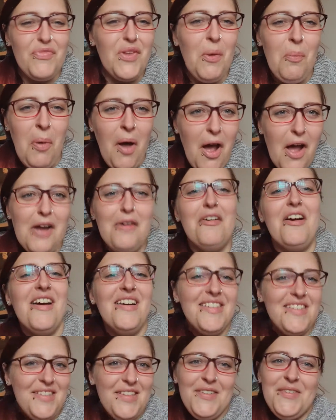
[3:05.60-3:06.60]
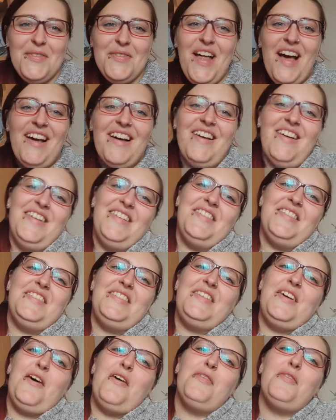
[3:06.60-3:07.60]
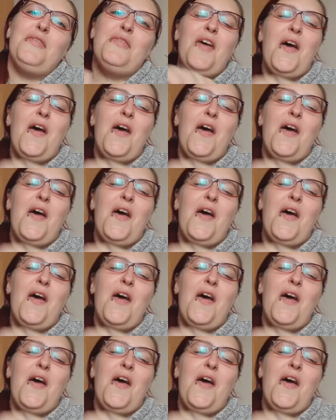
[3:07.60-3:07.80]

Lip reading: pirates and all that kind of stuff.